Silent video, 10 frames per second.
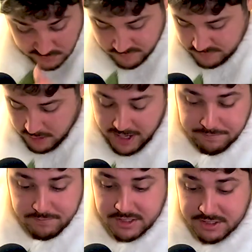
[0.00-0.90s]
All right,
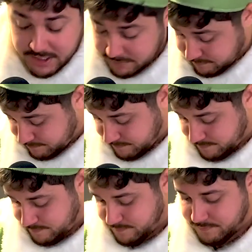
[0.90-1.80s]
to sit.
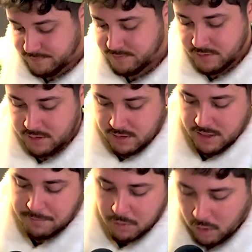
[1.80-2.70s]

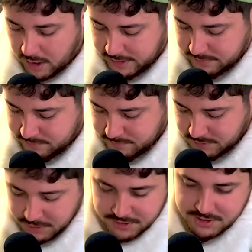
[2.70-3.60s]
Number 1,
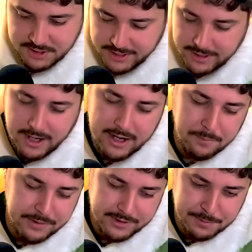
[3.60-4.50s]
you're sitting Kyle
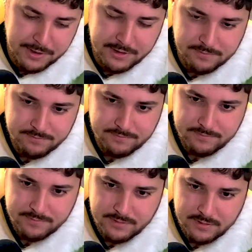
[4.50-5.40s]
Pitts, bro.
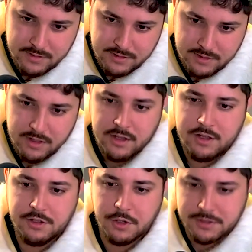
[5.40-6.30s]

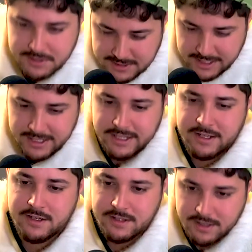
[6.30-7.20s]
You're
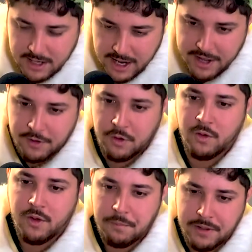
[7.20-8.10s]
sitting Kyle
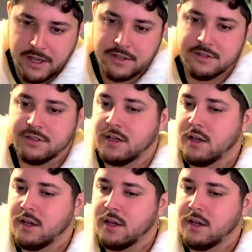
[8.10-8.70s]
Pitts.